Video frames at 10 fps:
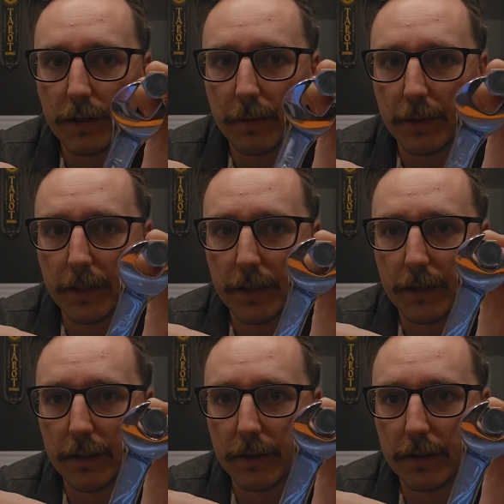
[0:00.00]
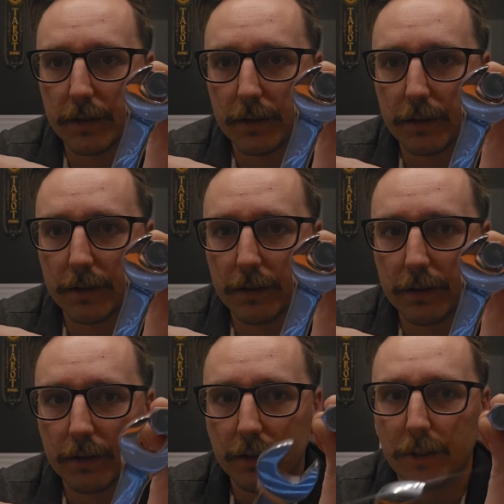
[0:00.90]
going to be like this
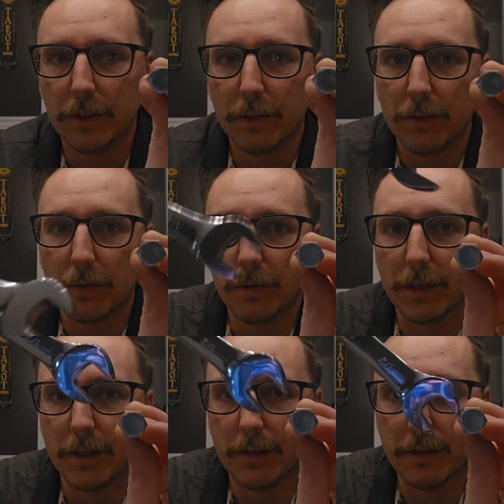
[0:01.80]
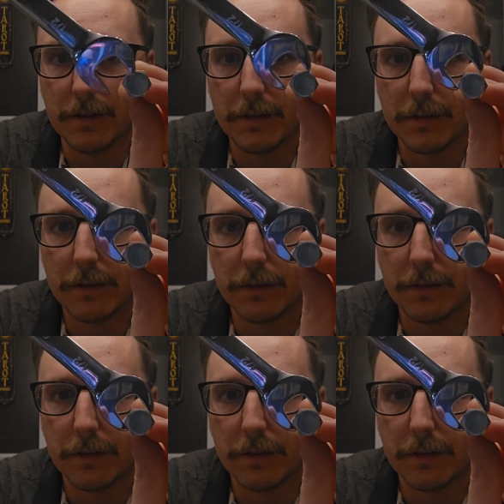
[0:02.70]
or like this.